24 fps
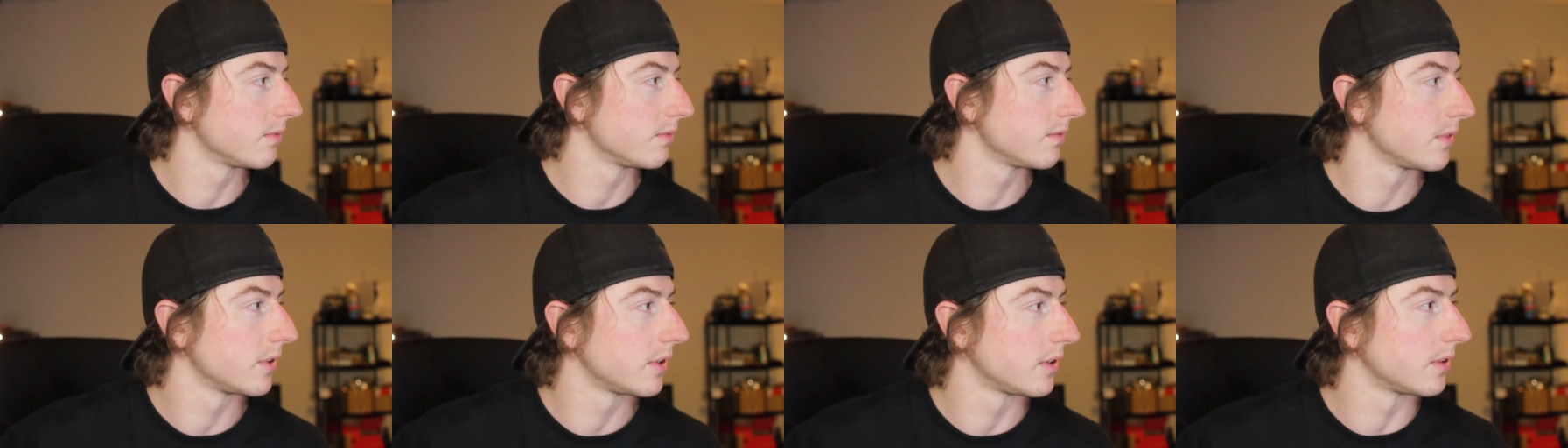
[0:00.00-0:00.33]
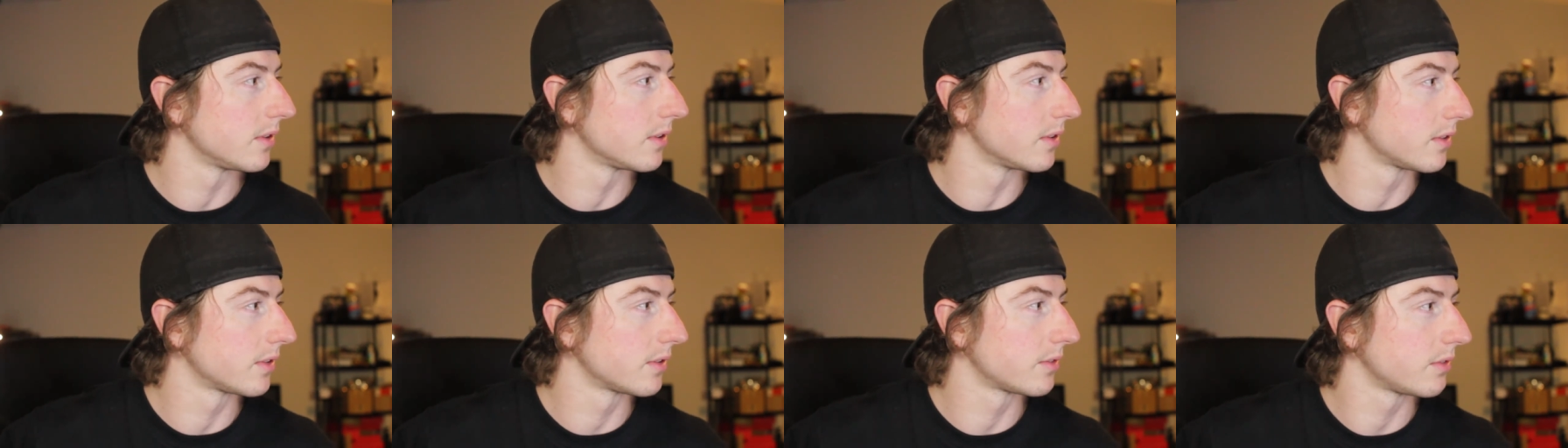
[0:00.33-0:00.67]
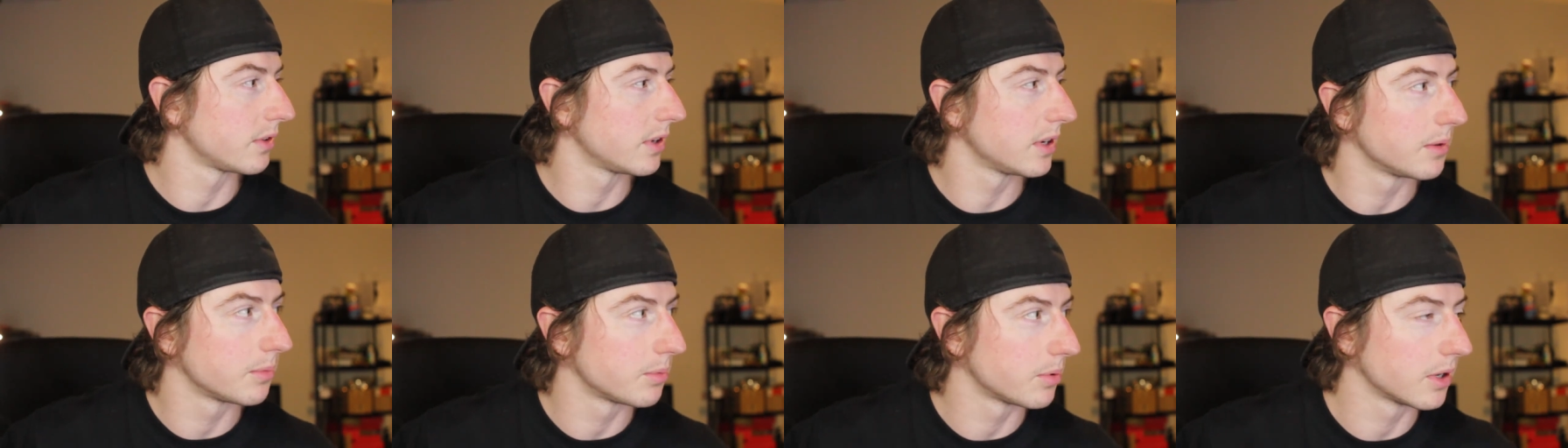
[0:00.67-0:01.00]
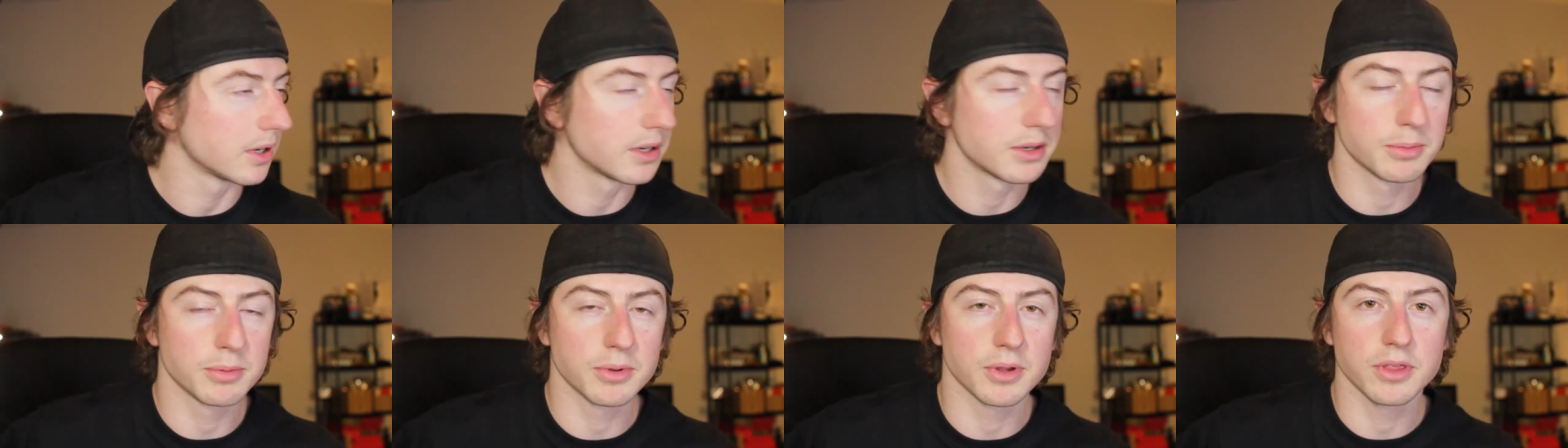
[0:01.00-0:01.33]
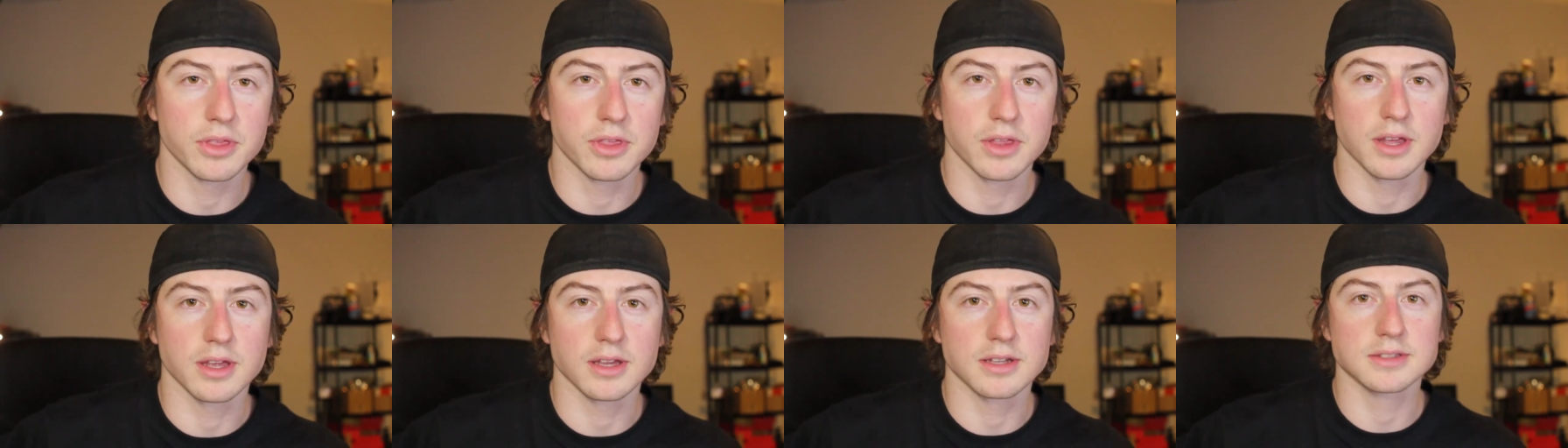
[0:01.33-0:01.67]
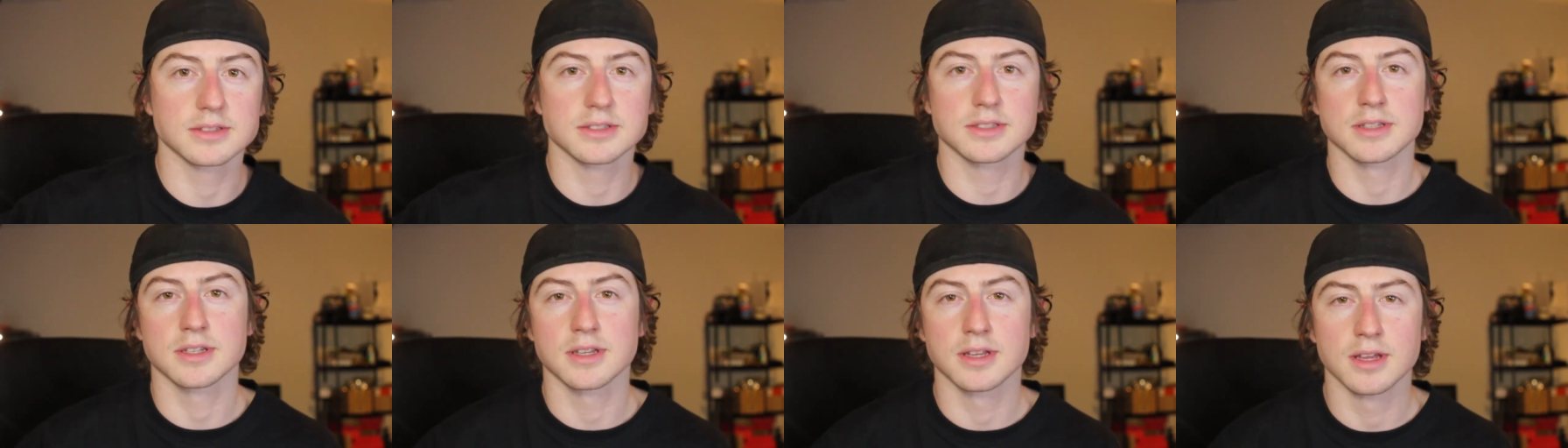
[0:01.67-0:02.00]
little 3D printable
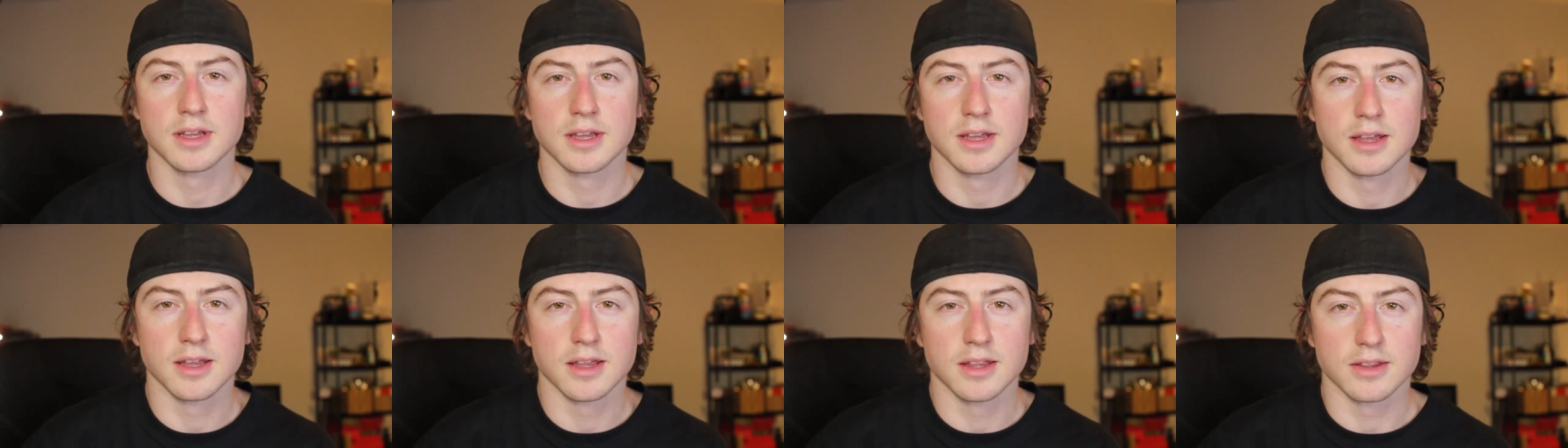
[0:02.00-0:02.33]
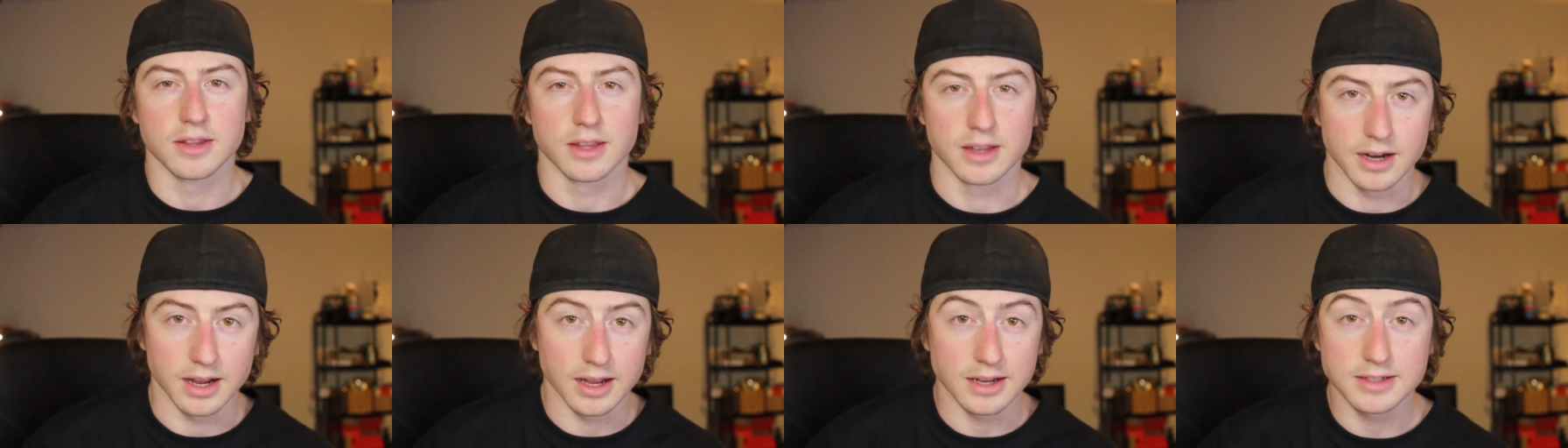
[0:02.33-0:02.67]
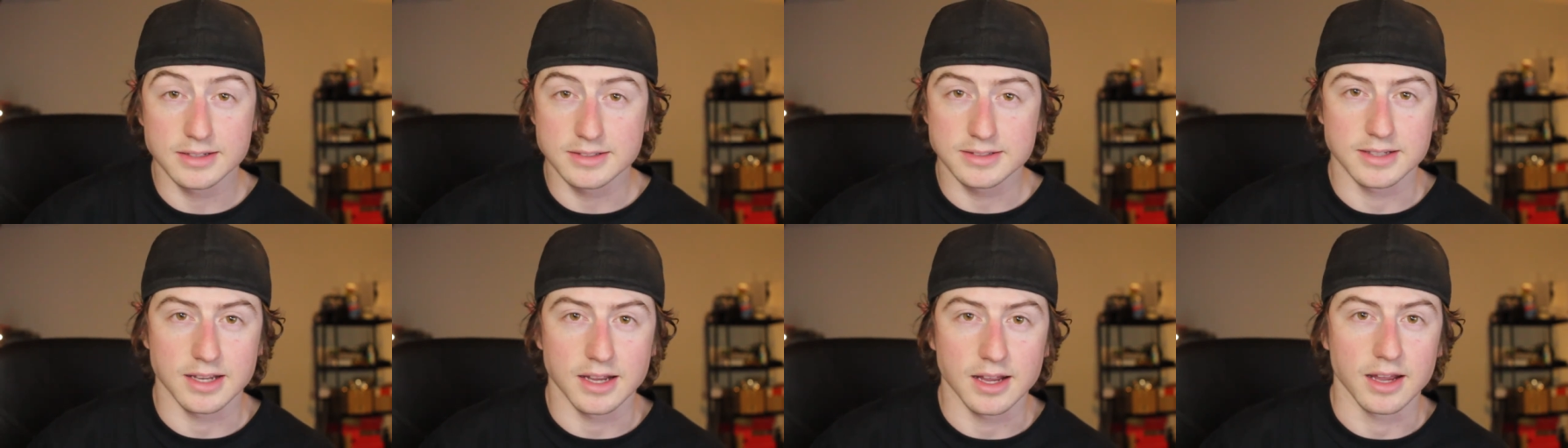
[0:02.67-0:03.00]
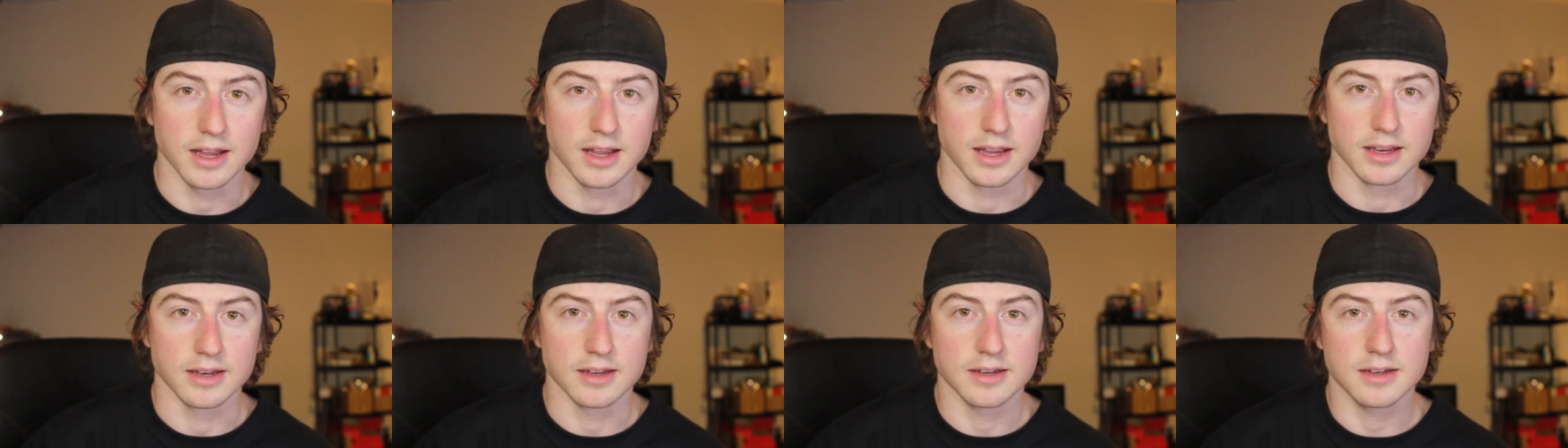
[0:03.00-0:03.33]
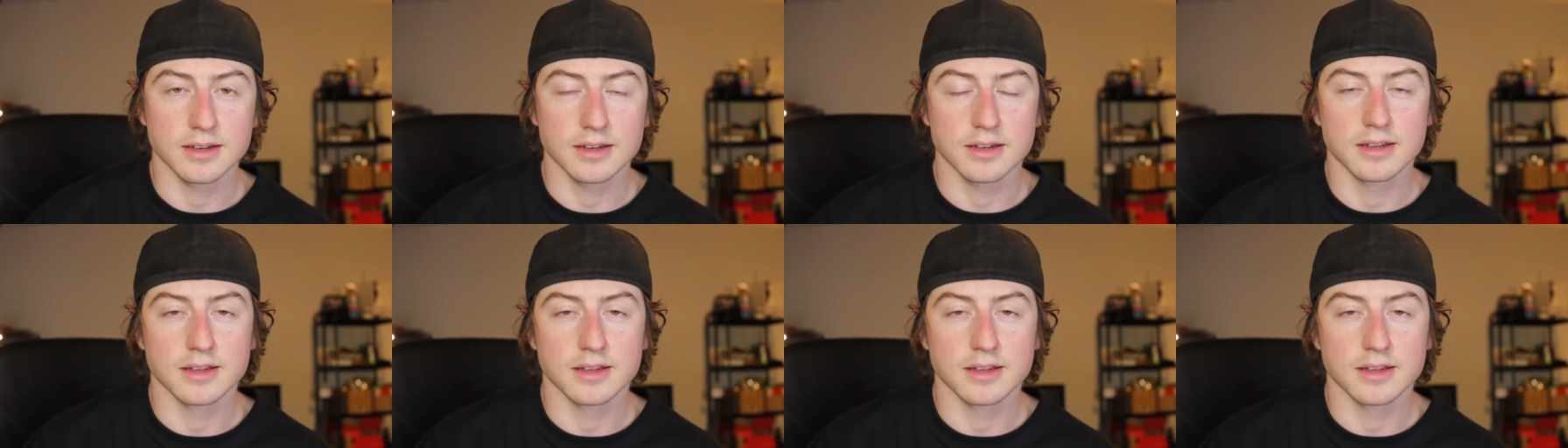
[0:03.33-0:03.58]
things that I design,